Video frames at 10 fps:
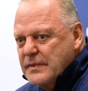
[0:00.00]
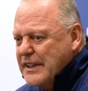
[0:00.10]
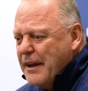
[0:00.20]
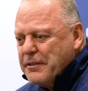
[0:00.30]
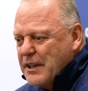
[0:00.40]

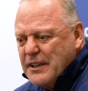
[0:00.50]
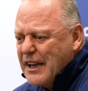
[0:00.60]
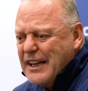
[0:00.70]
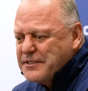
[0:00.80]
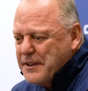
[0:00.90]
Definitely. The
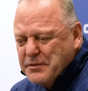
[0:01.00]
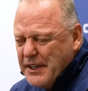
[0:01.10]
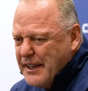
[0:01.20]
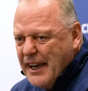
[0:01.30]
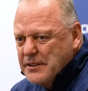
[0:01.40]
last
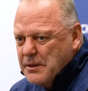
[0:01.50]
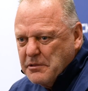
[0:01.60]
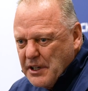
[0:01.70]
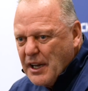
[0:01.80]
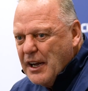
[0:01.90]
15 games, I'm
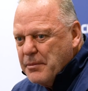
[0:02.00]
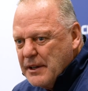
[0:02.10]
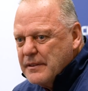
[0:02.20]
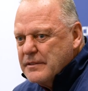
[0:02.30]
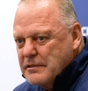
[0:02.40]
real
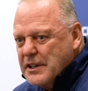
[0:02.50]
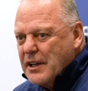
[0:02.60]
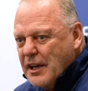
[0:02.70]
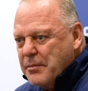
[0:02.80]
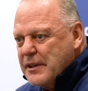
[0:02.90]
happy.
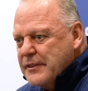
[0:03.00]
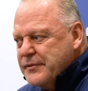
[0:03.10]
Real happy.